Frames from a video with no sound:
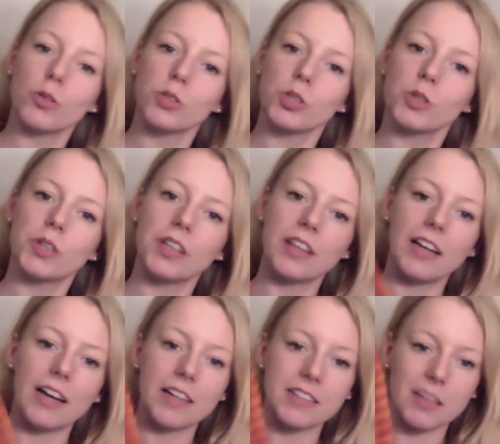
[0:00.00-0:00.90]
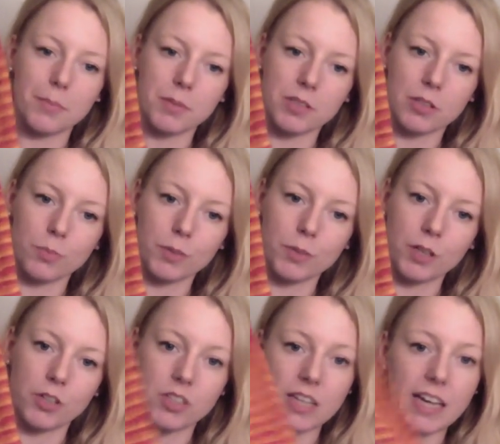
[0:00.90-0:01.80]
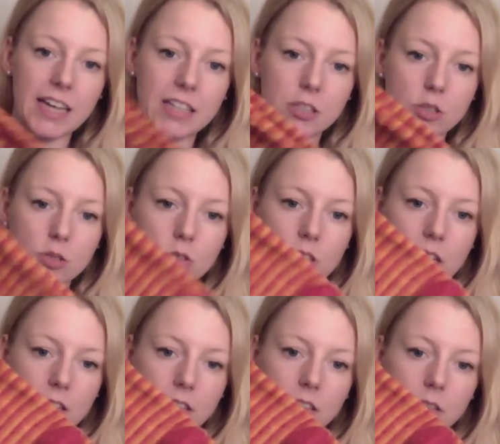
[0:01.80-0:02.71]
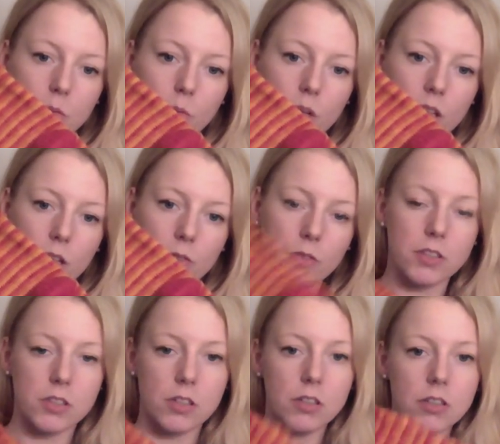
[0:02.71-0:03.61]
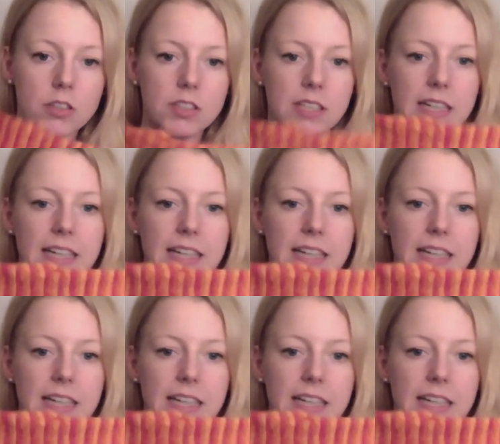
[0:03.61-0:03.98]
you in the last episode because I had to darn one of the socks.